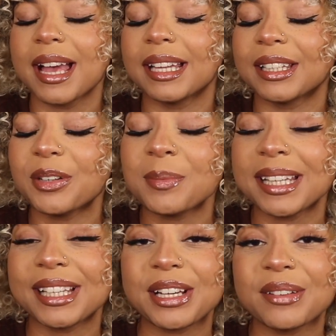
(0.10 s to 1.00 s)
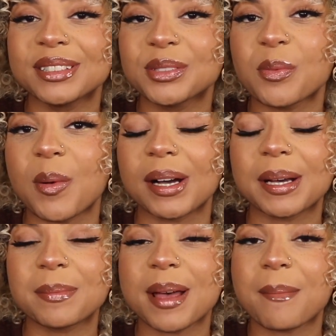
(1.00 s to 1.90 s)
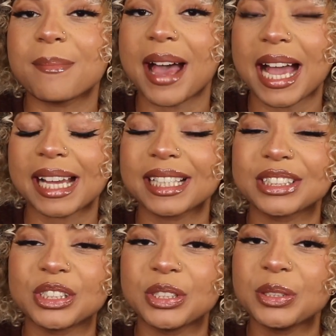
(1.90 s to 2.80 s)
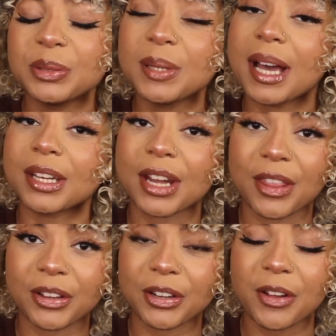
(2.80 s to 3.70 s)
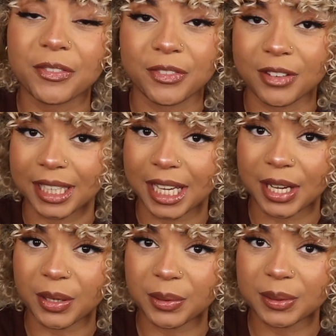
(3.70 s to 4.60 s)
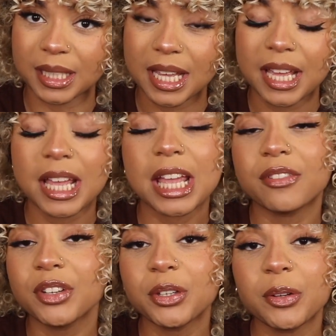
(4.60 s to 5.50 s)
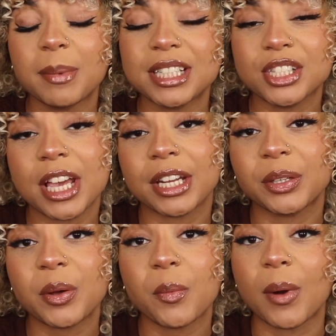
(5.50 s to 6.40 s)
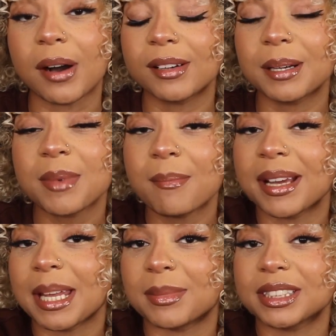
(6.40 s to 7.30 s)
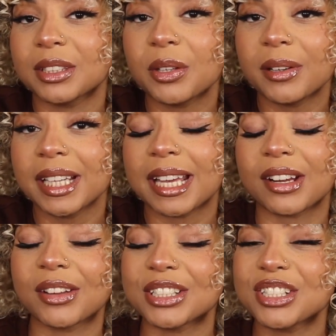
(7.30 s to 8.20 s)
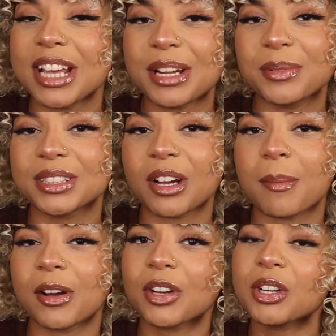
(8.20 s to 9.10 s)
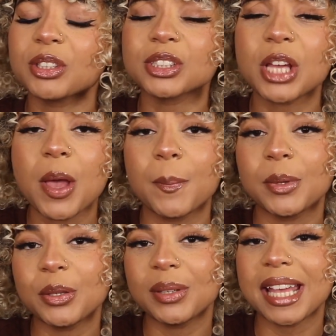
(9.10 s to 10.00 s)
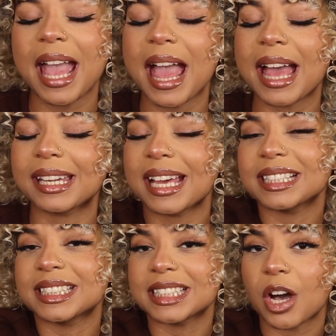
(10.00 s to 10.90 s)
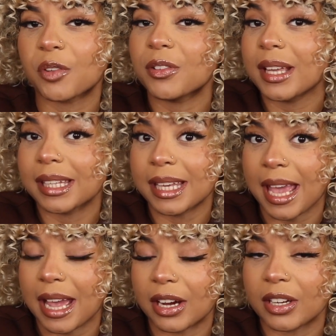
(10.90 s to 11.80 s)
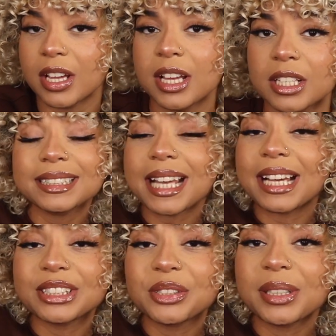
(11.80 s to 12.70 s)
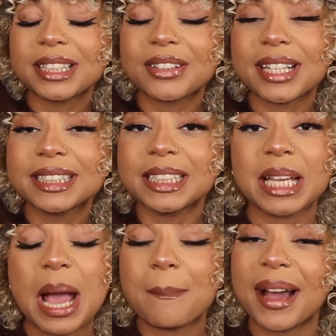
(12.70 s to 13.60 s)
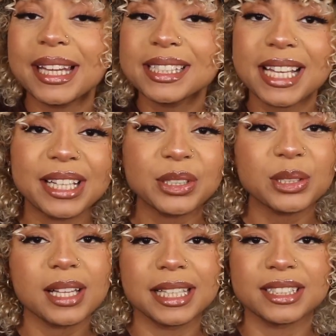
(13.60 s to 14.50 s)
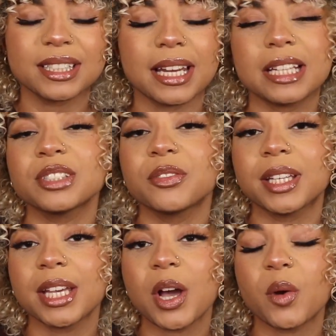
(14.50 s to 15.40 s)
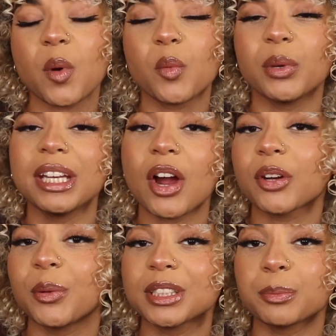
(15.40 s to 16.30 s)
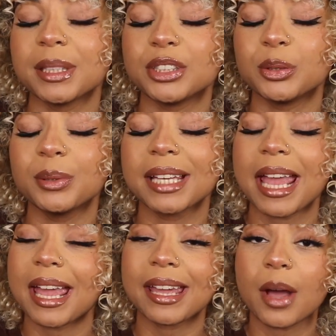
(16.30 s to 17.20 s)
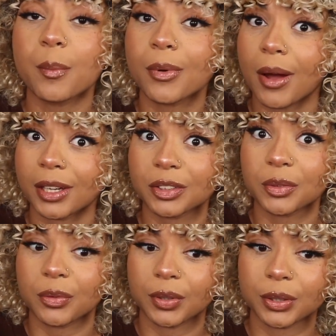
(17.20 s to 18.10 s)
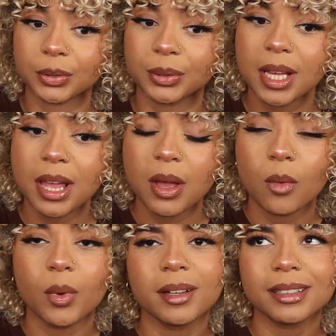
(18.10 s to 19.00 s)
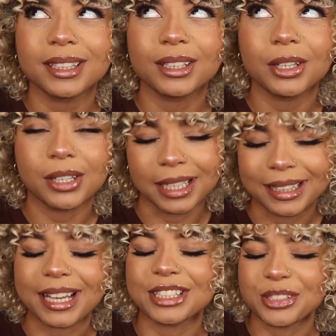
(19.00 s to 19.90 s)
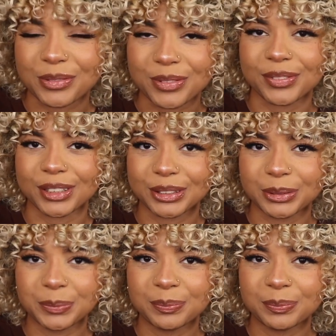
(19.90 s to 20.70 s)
Hello my loves, welcome back to another video. If you're new to my channel, welcome. My name is Glory and on this channel we talk about curls, beauty, and self-care. Guys, as you can already see by the title, in today's video we are going to be doing a product review. Well, a collection review.